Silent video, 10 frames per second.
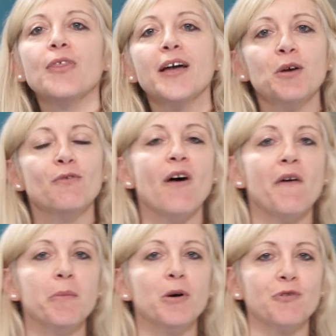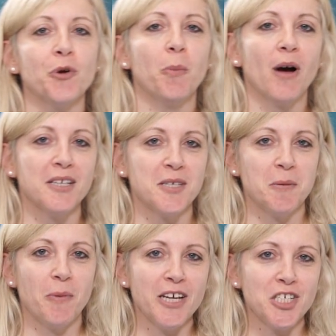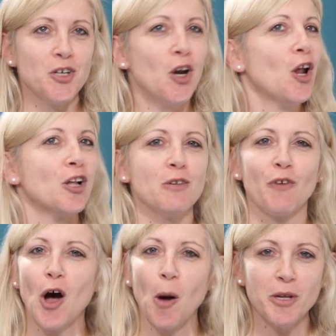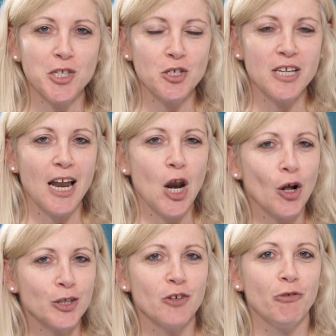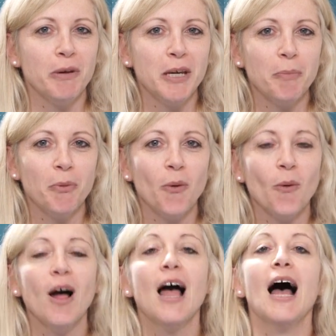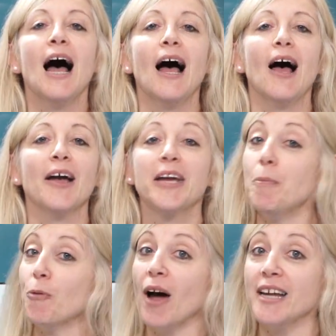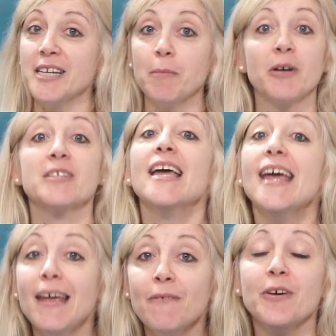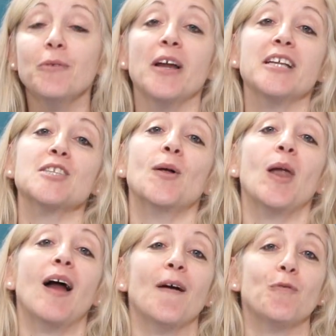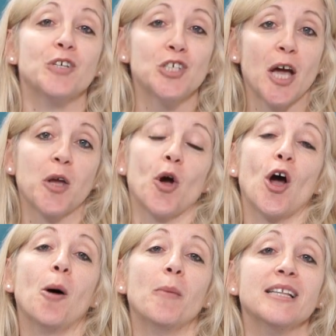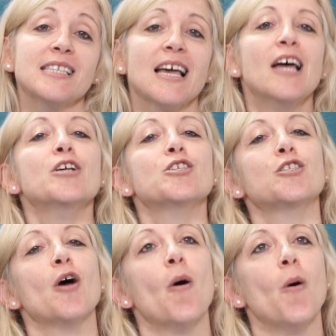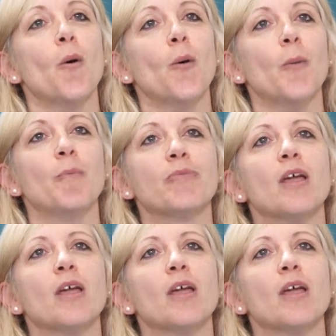thank you very much for your participation. Lots of comments today, lots of people. Keep writing because even when it's not live, we check your comments. So,